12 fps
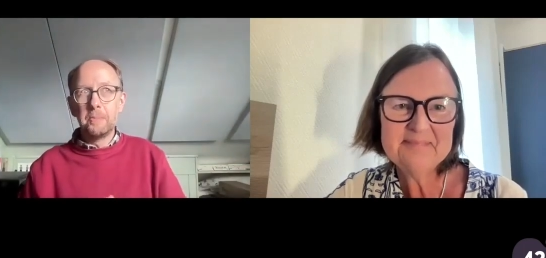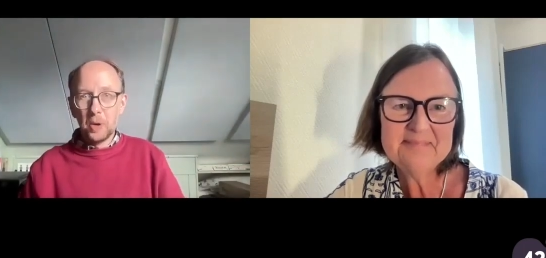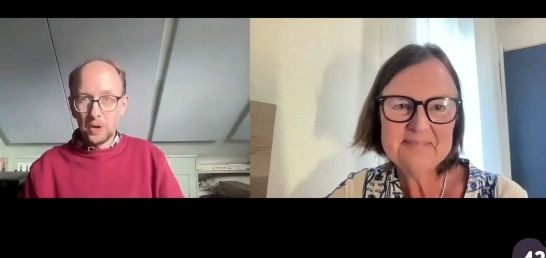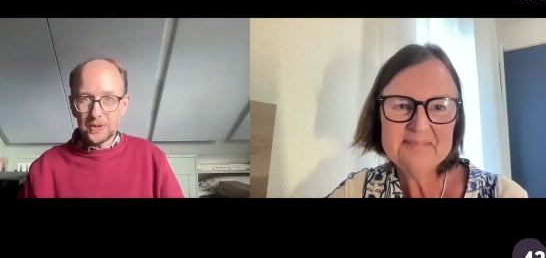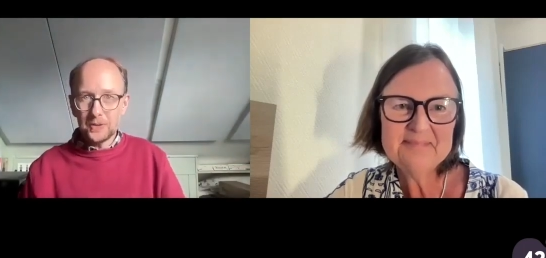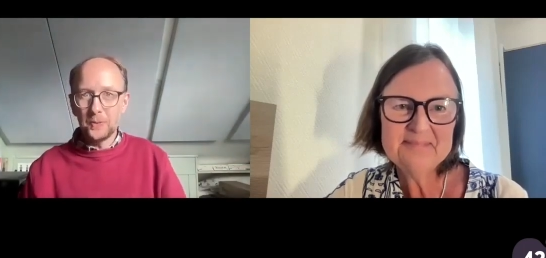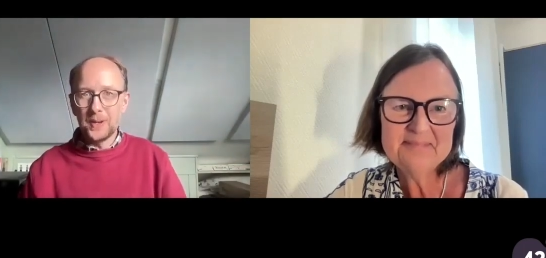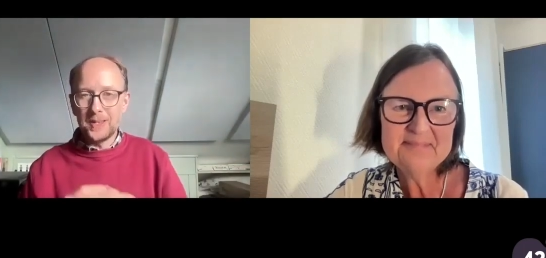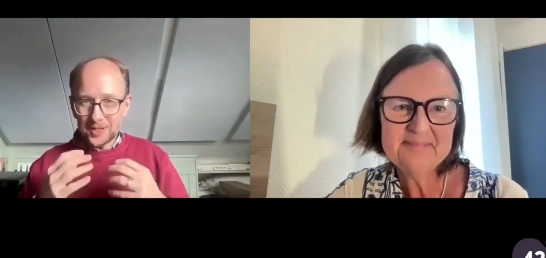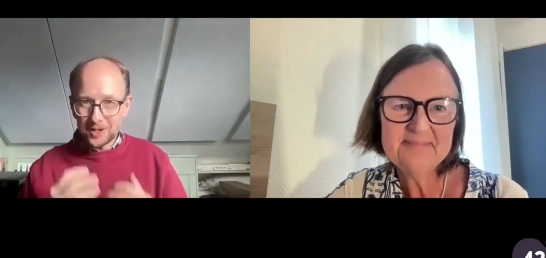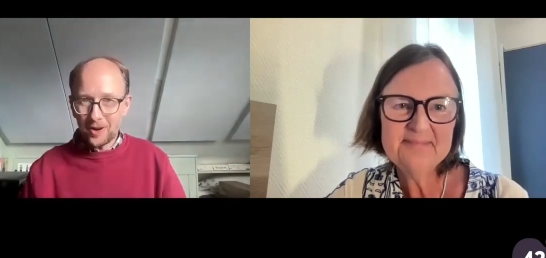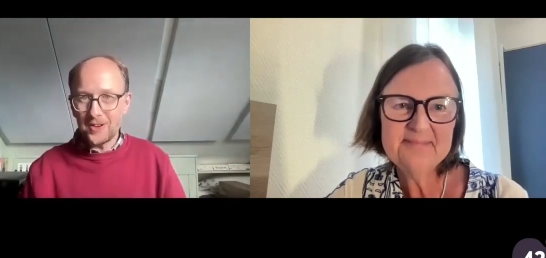Speaker 1: But when
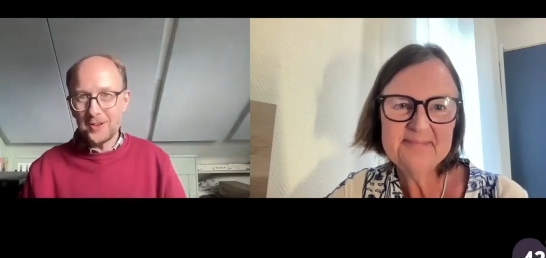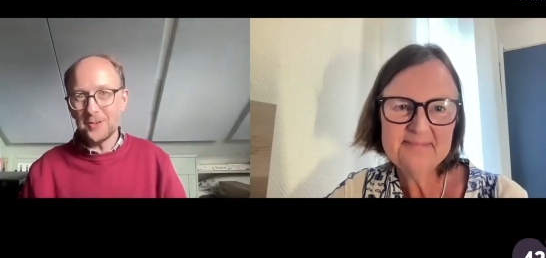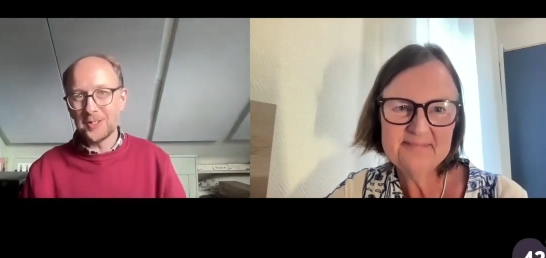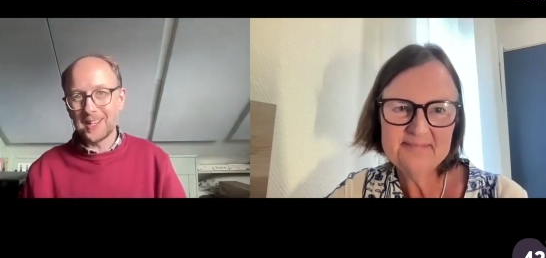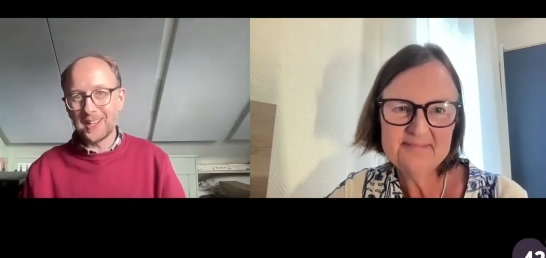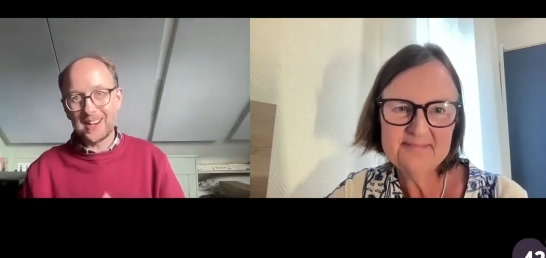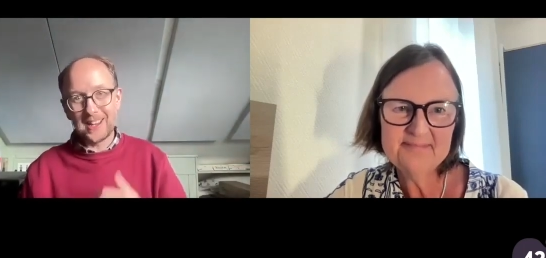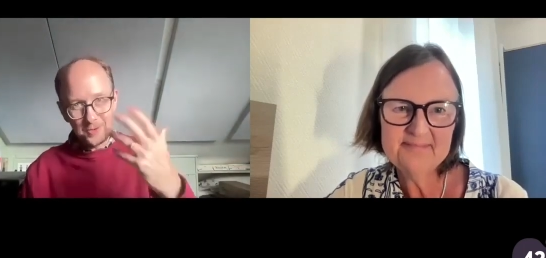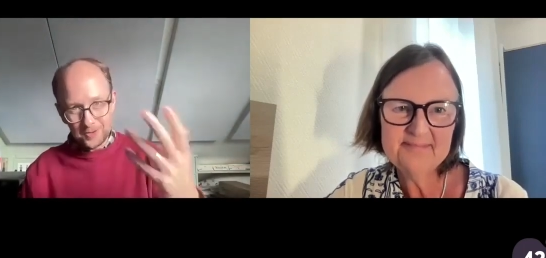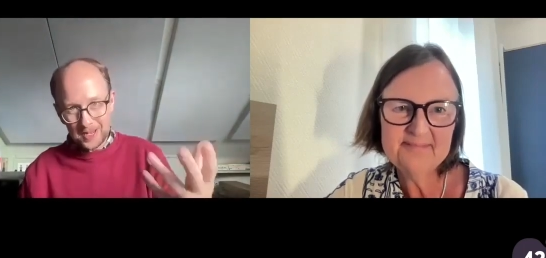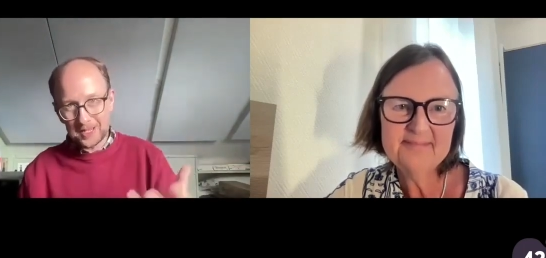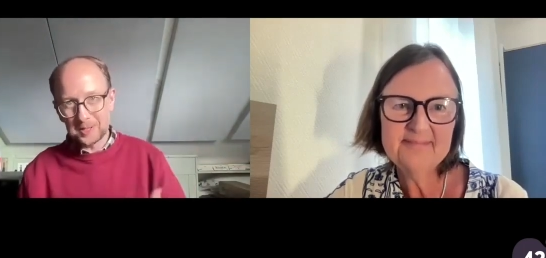you start using it and
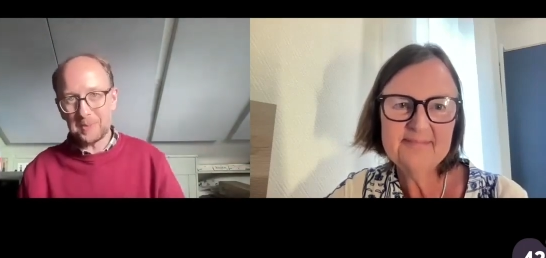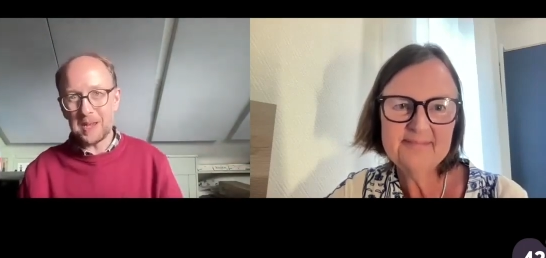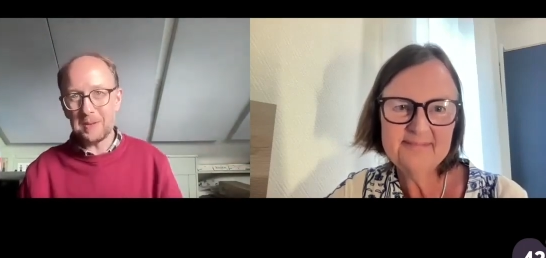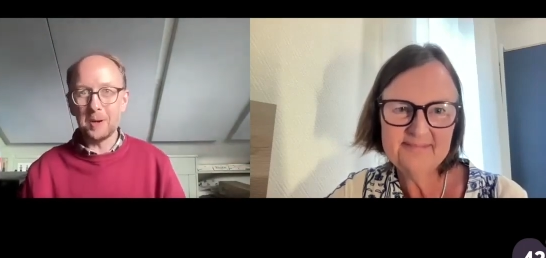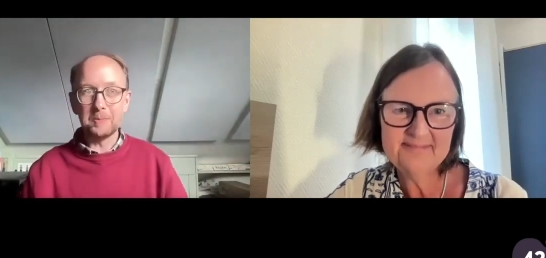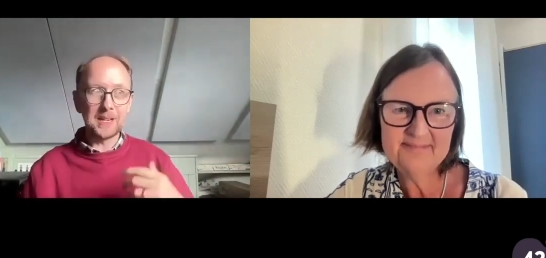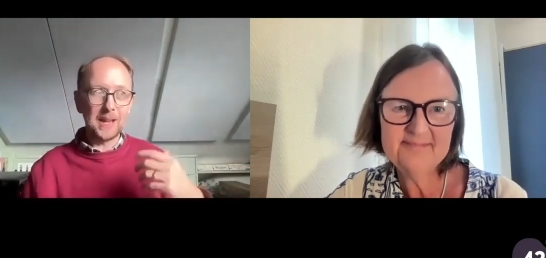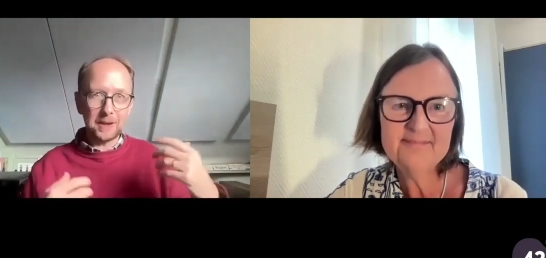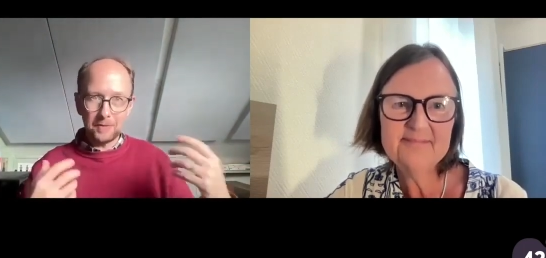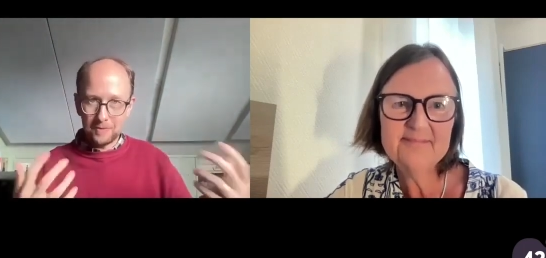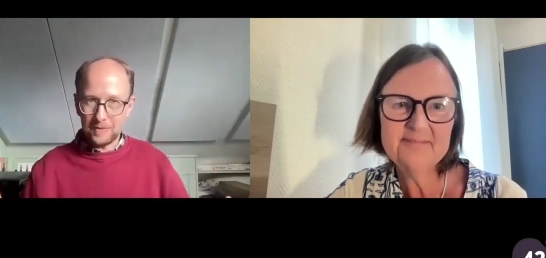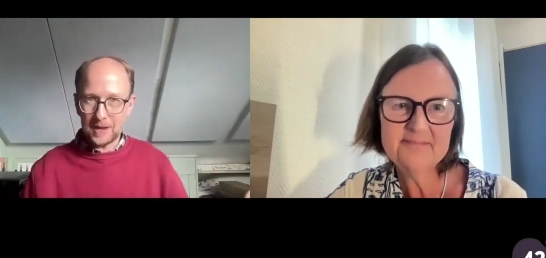you hit speed bumps
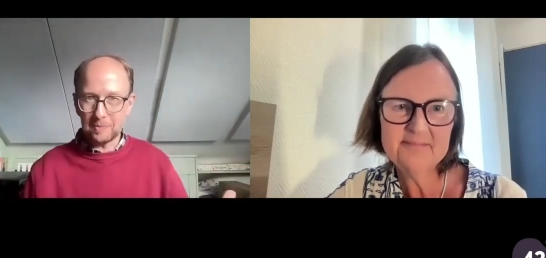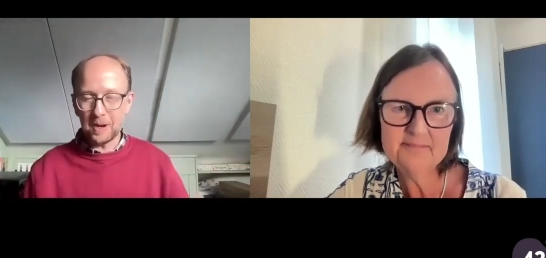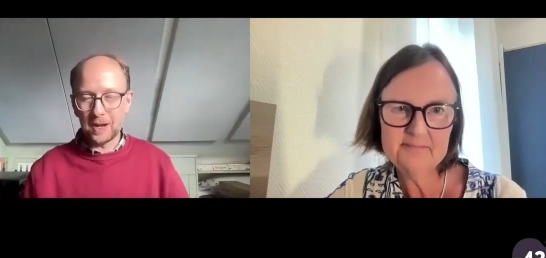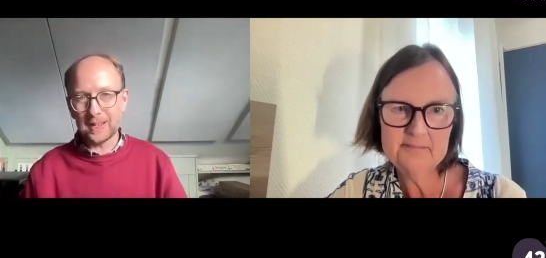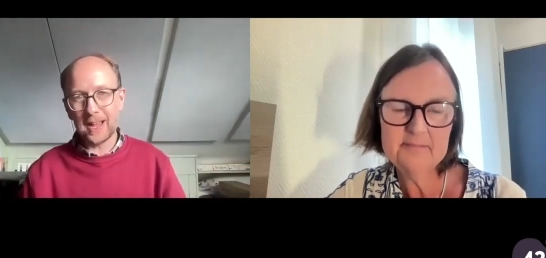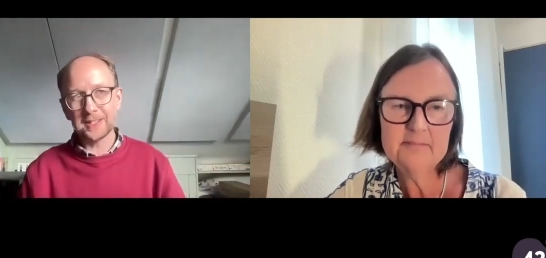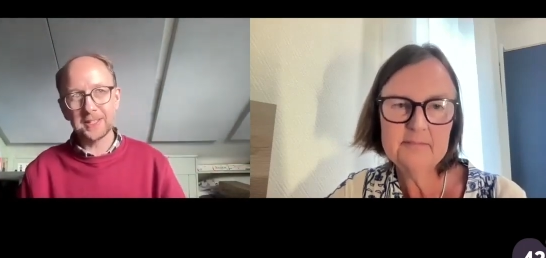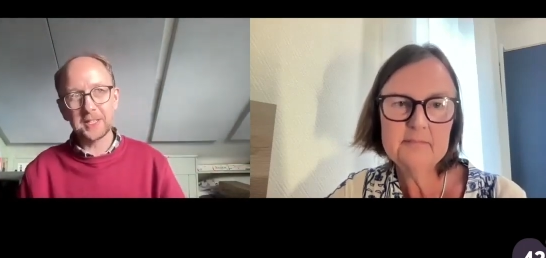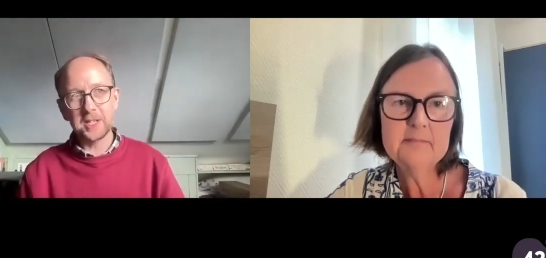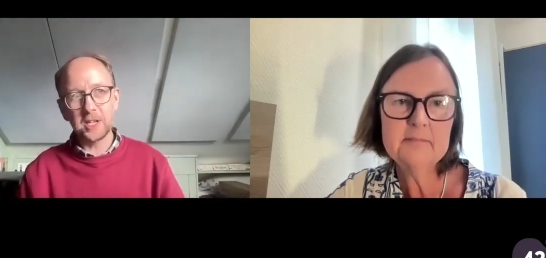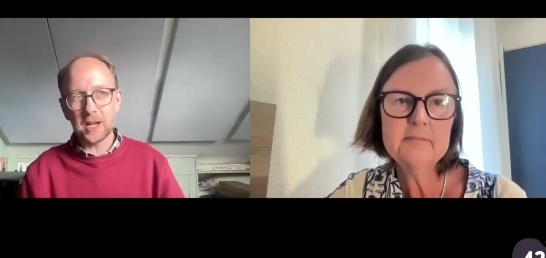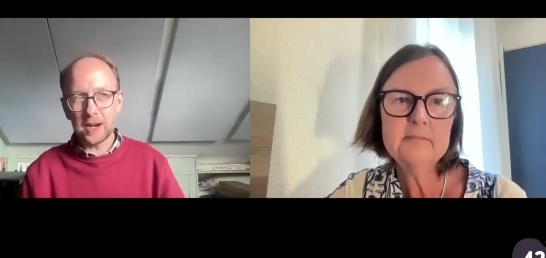like fake
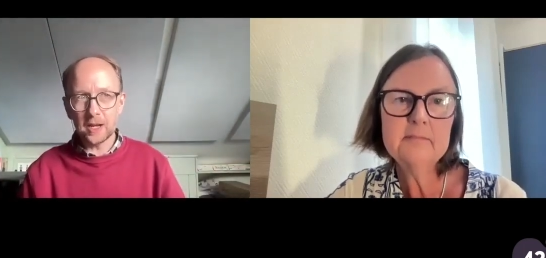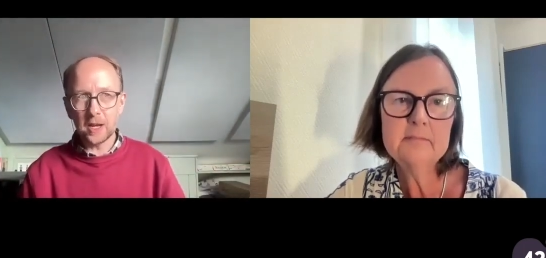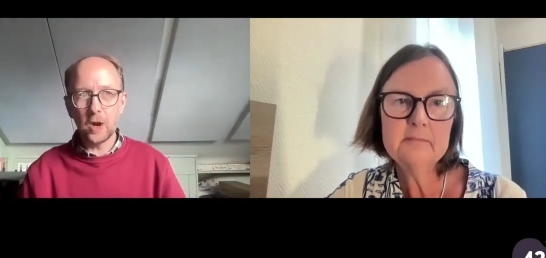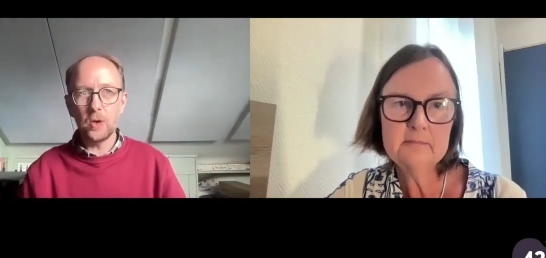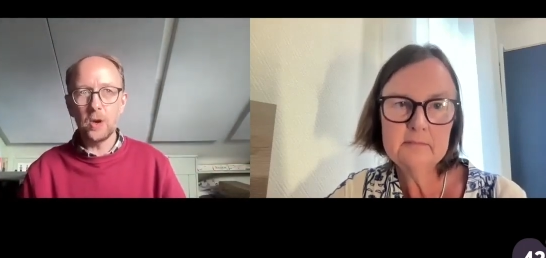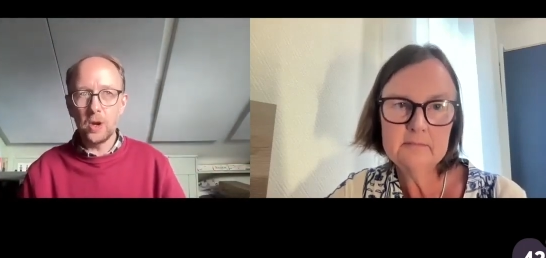podcasts, you kind of go,